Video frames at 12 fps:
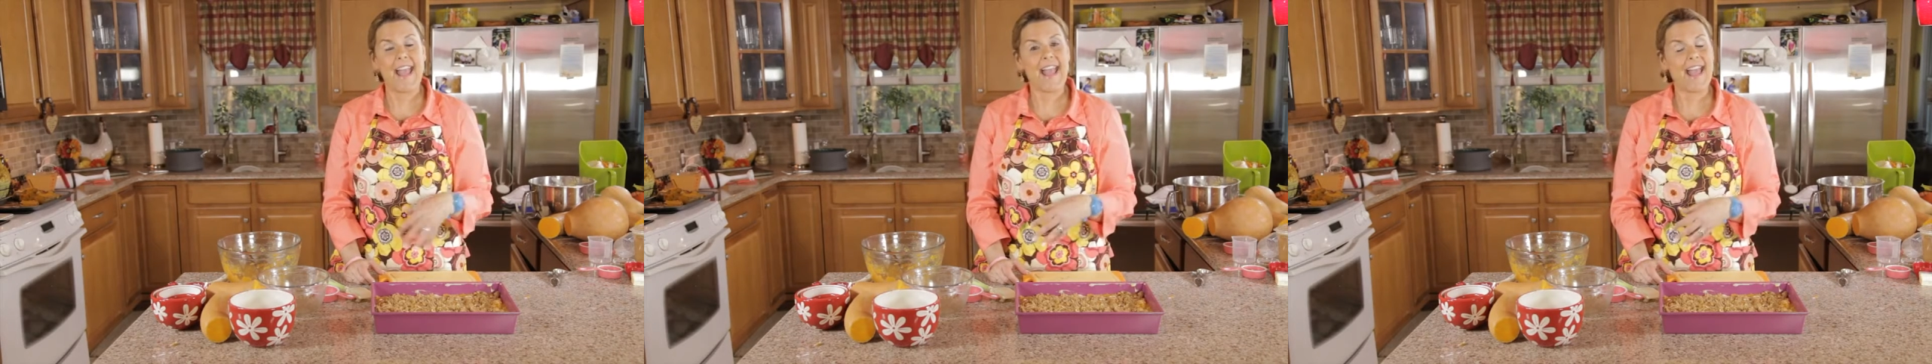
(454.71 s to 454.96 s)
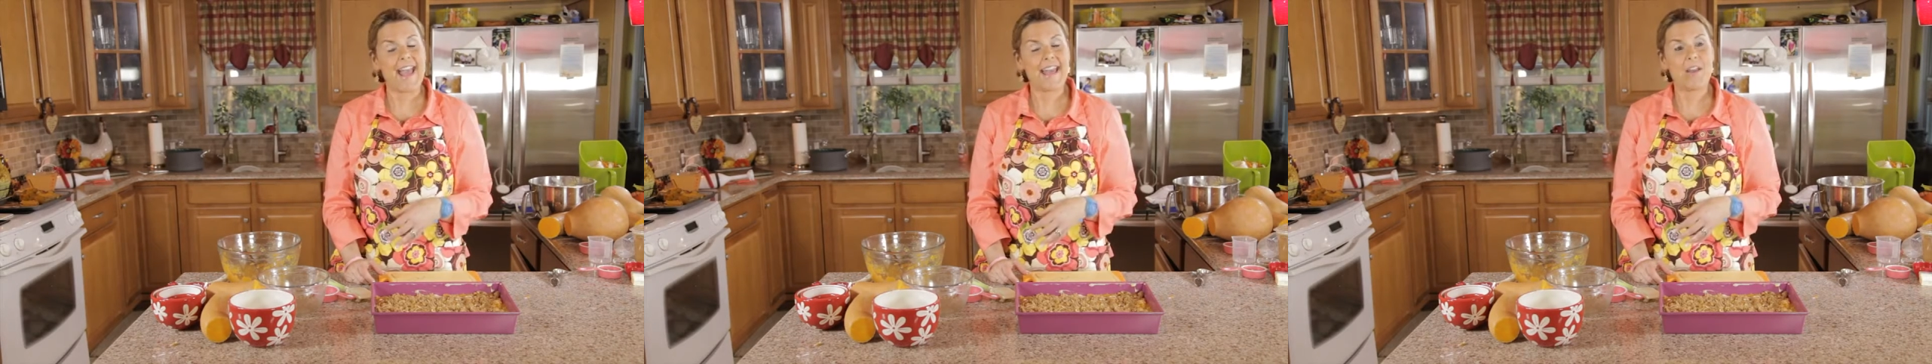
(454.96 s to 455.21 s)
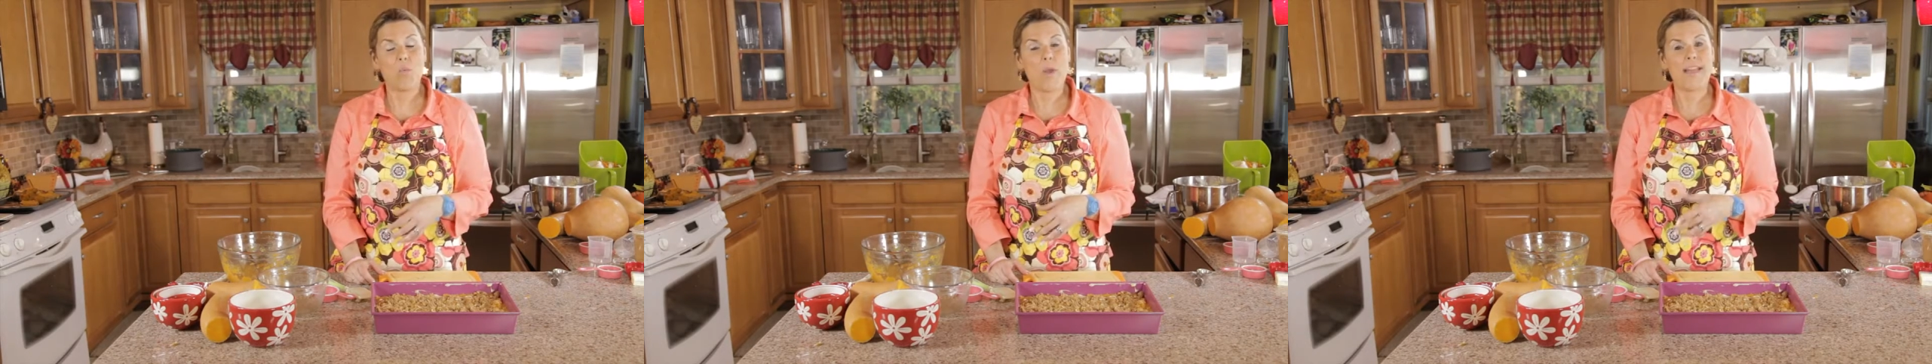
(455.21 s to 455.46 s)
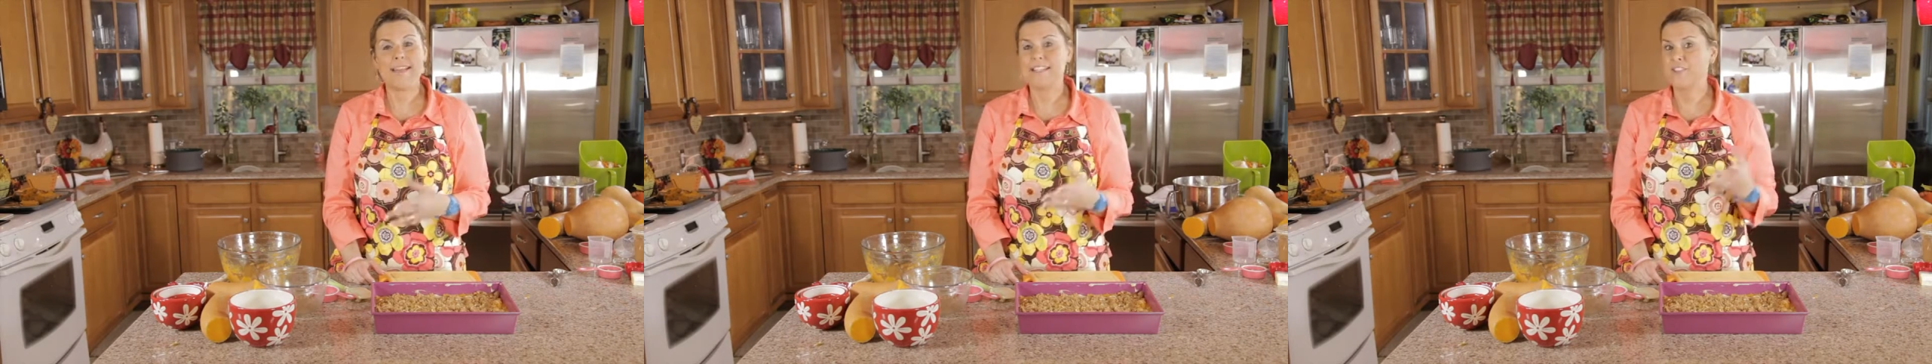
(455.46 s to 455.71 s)
And
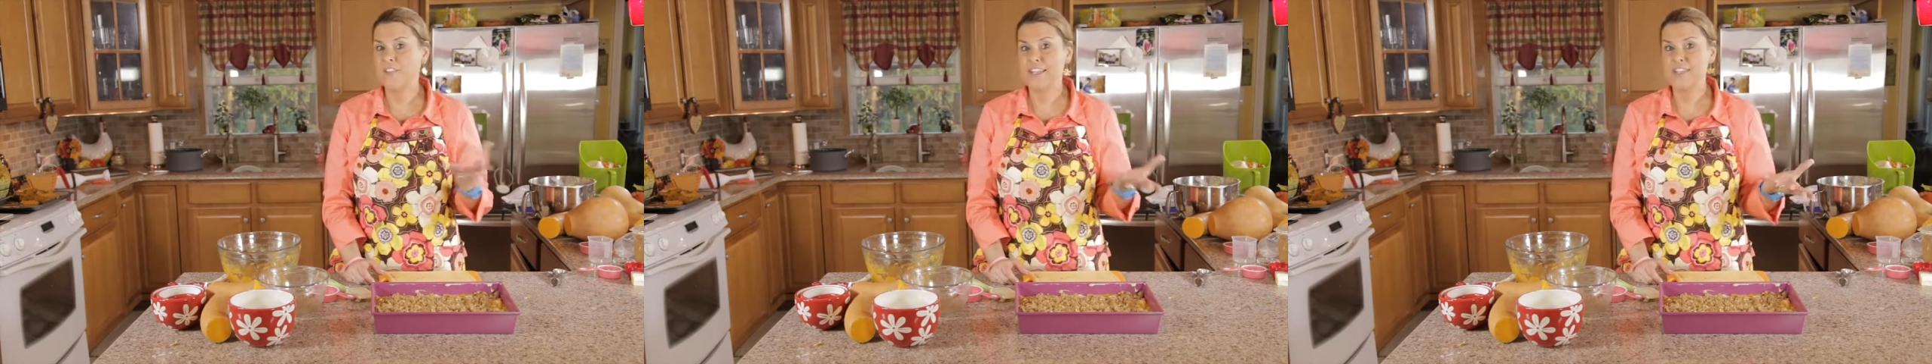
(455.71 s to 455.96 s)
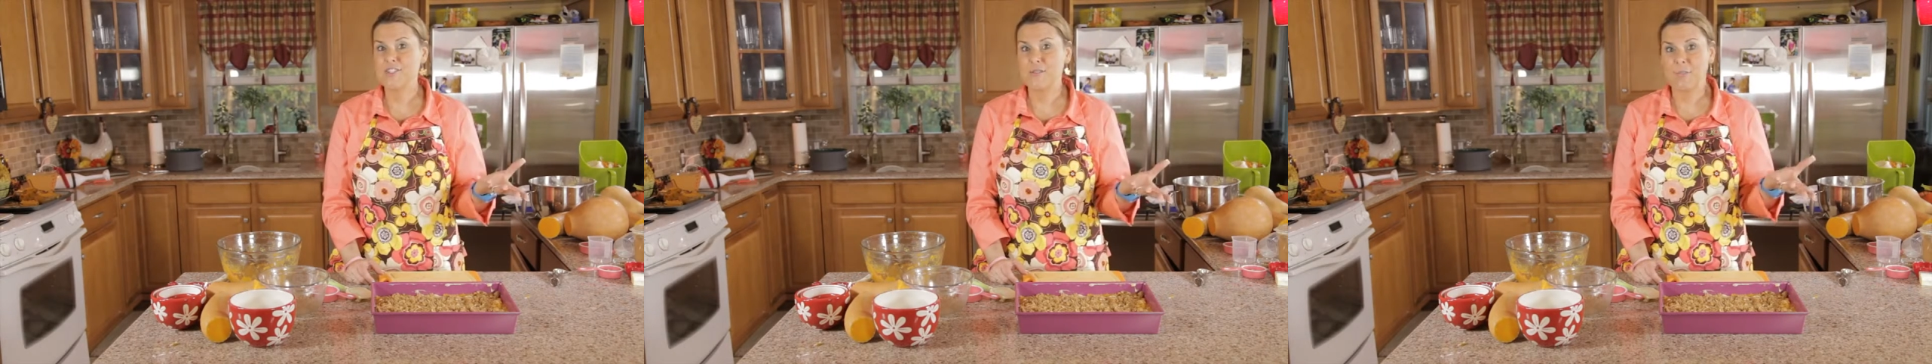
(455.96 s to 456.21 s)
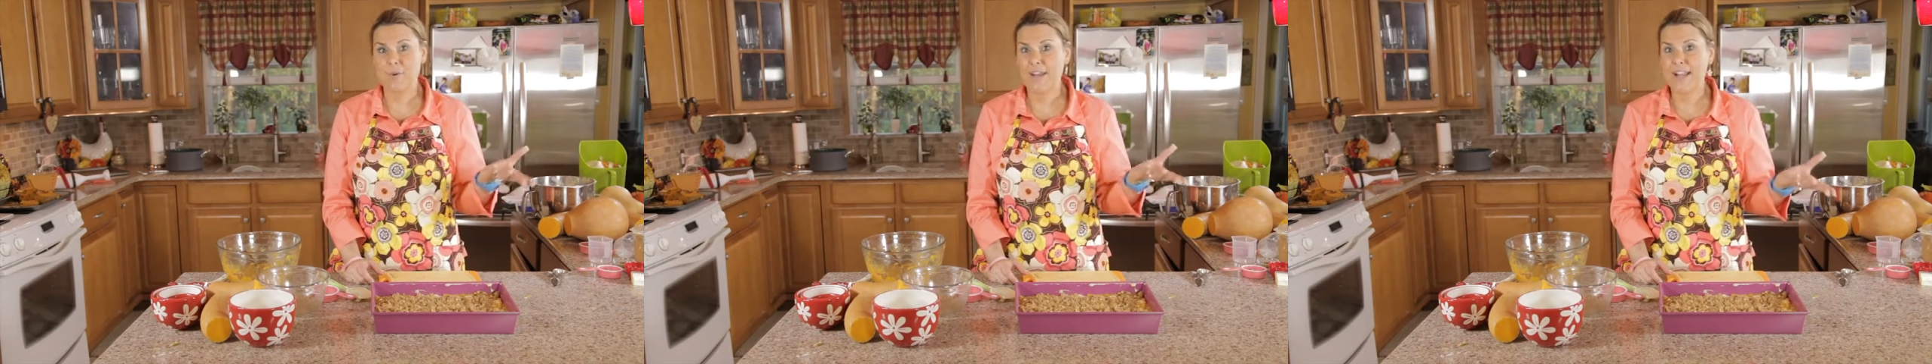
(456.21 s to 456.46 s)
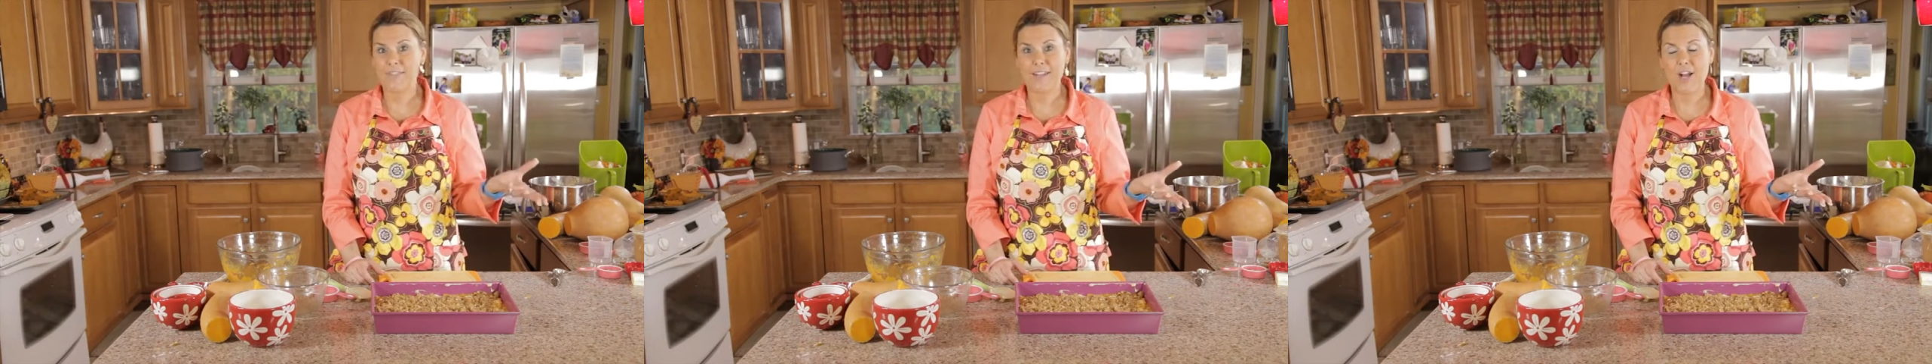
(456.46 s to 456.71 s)
when it is finished,
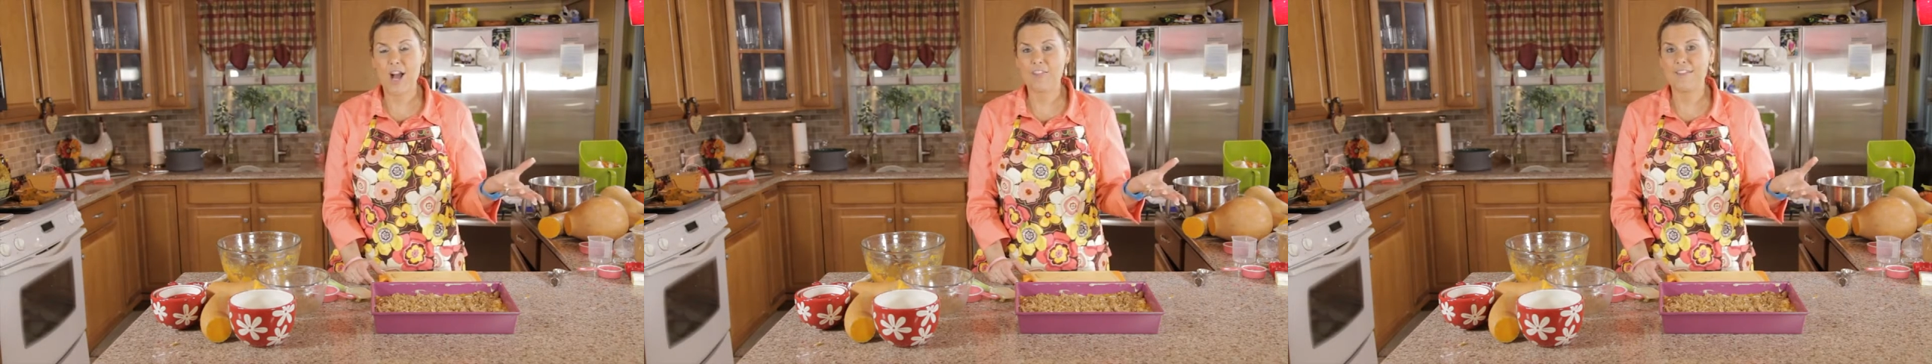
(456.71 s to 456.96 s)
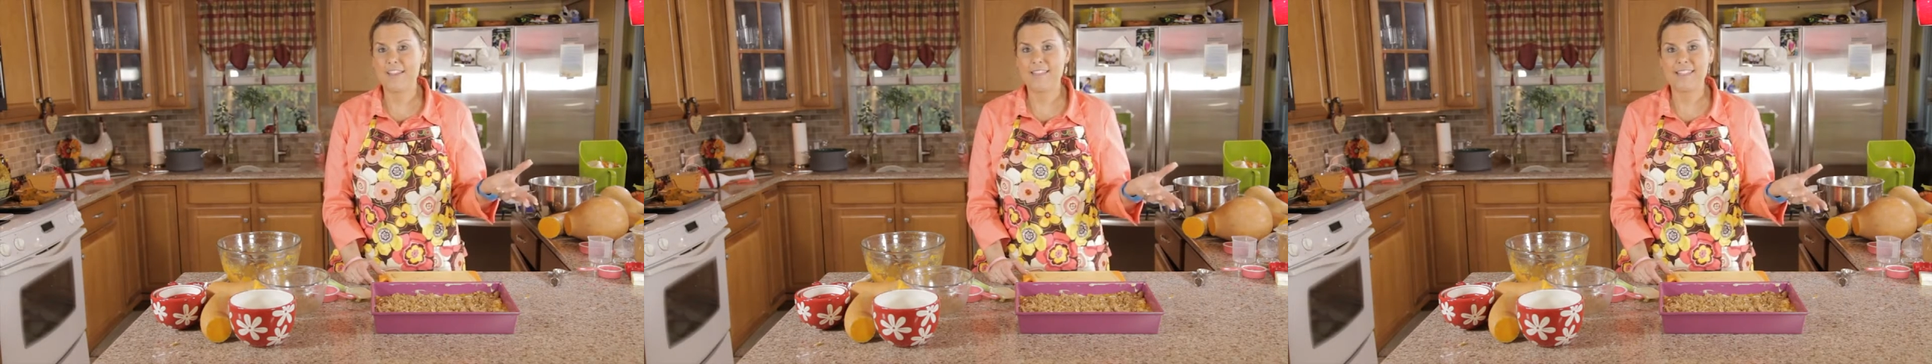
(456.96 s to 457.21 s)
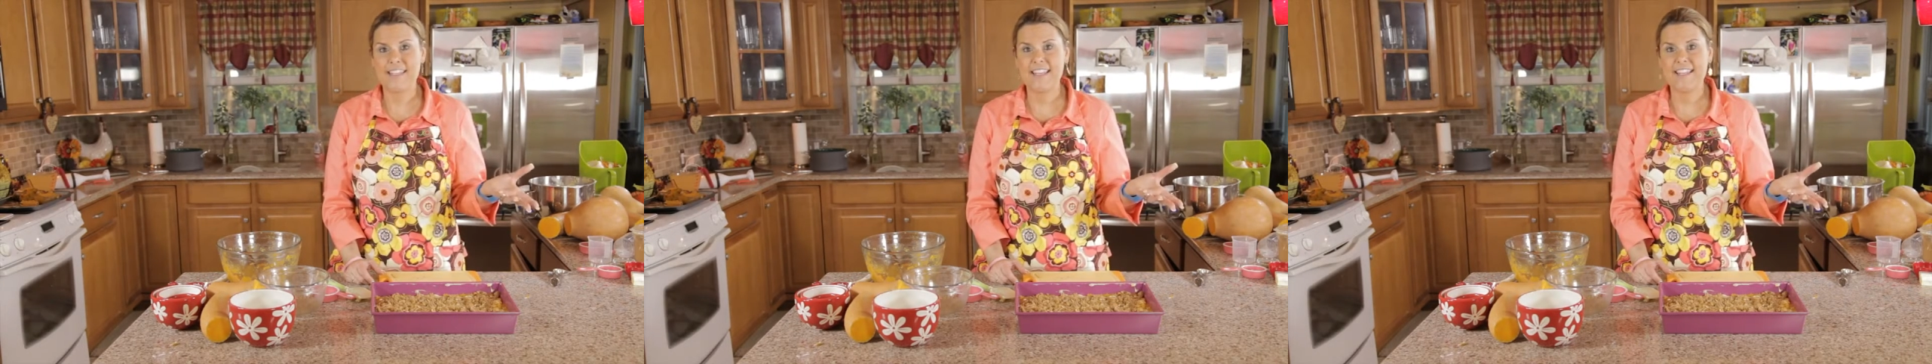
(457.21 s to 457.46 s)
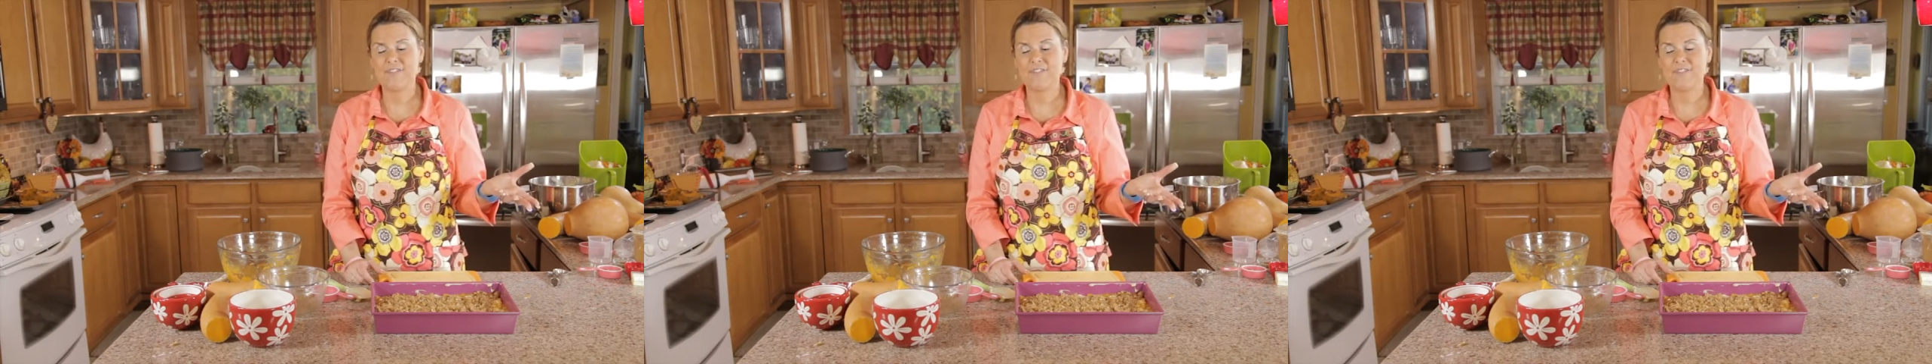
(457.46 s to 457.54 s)
break out the coffee and the tea,